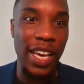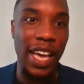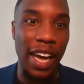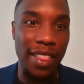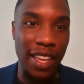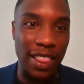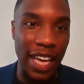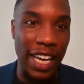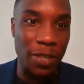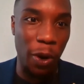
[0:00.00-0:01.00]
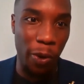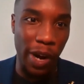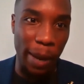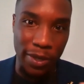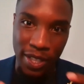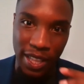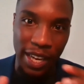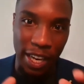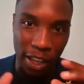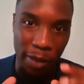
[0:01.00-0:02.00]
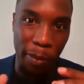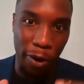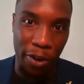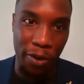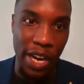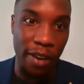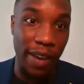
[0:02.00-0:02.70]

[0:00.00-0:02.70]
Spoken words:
And I think that's where we're able to then get a little bit more creative.